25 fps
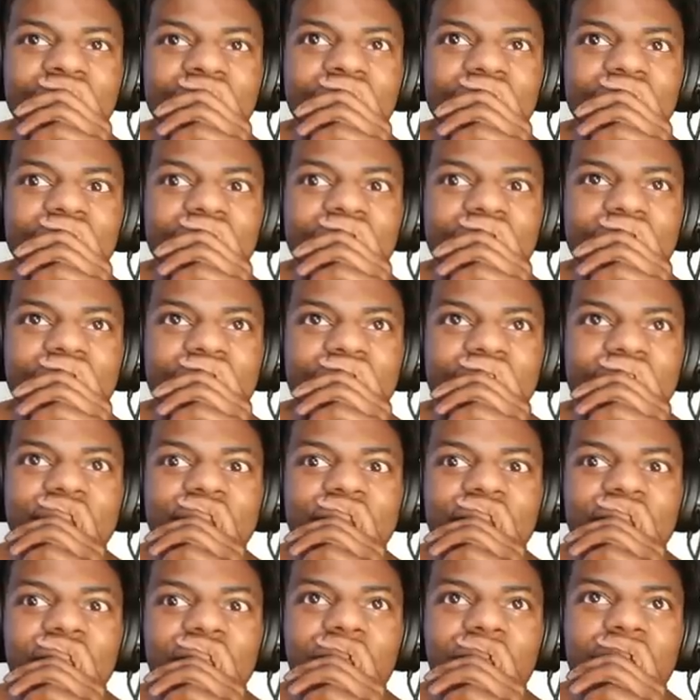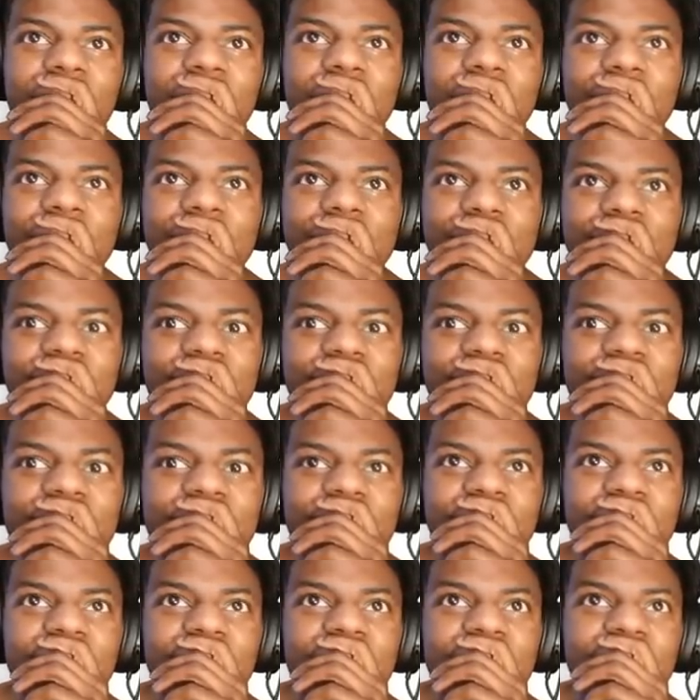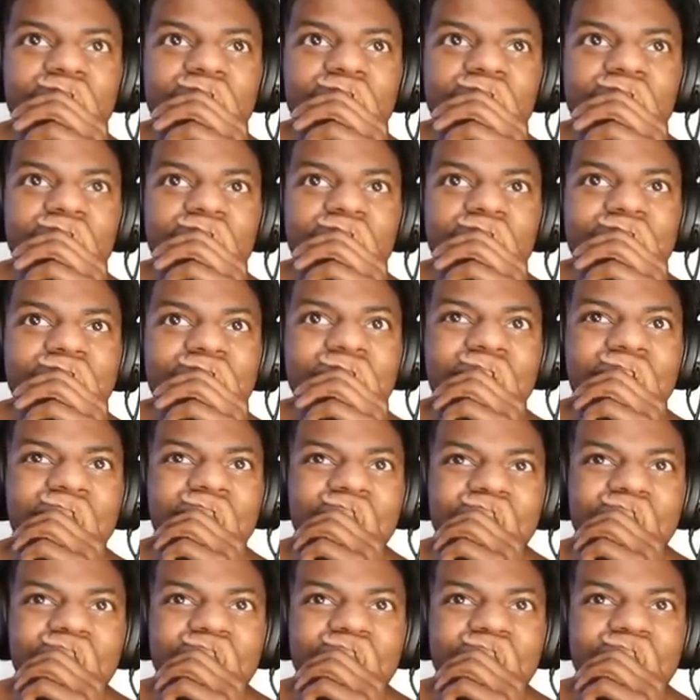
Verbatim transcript: Hey. Okay. Ah. Uh. Ah.